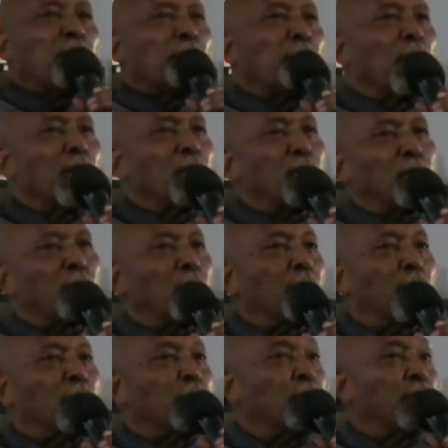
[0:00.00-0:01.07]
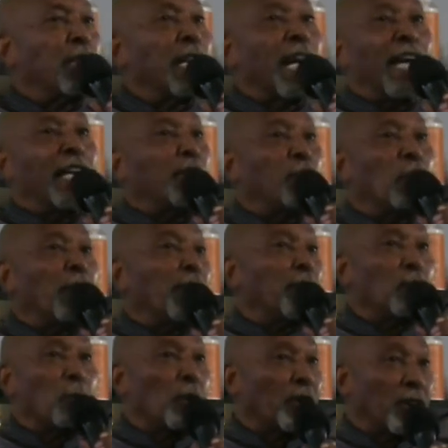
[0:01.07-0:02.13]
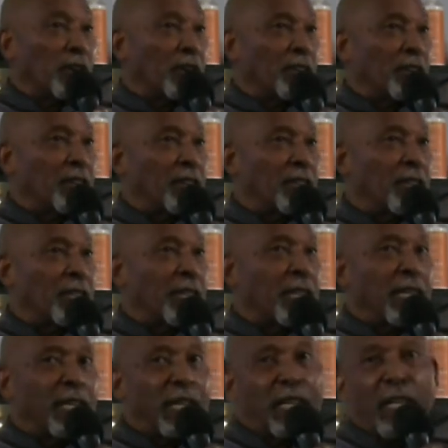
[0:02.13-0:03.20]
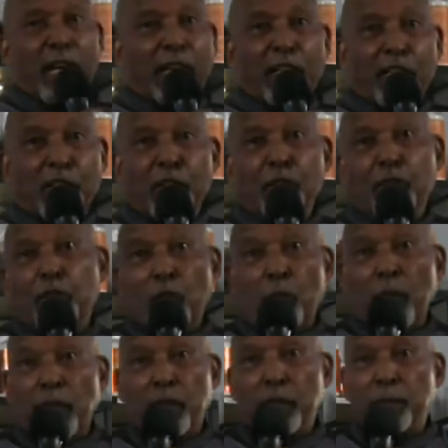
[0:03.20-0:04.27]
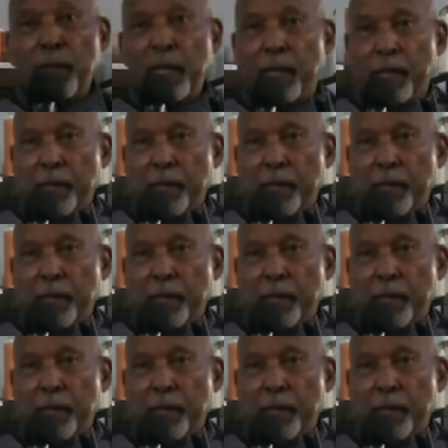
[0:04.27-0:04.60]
Marxist revolution anywhere in the world. And neither can you show one to me.